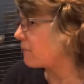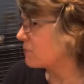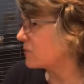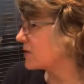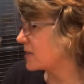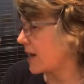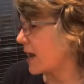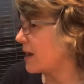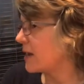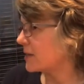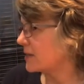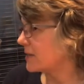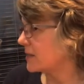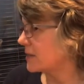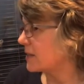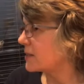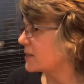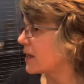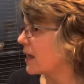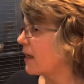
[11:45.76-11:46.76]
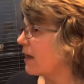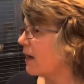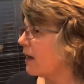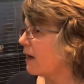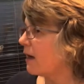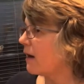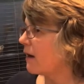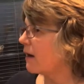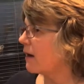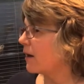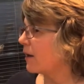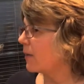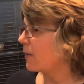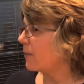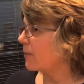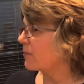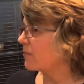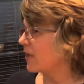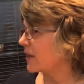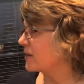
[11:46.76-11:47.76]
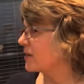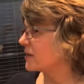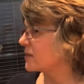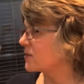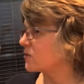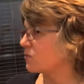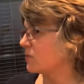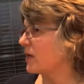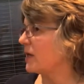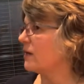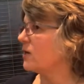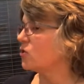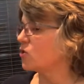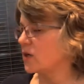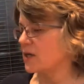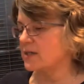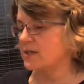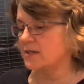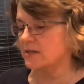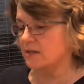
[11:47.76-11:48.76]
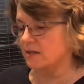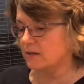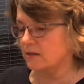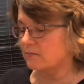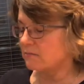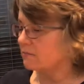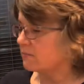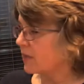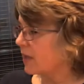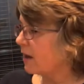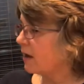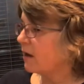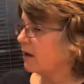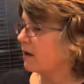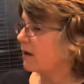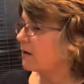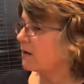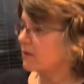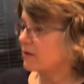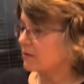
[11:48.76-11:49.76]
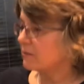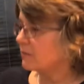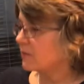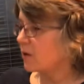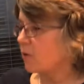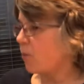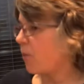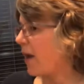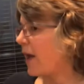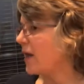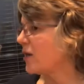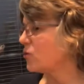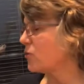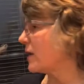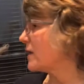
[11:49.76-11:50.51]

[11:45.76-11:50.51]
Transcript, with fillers: started? Um, that it's really just um, um, a way to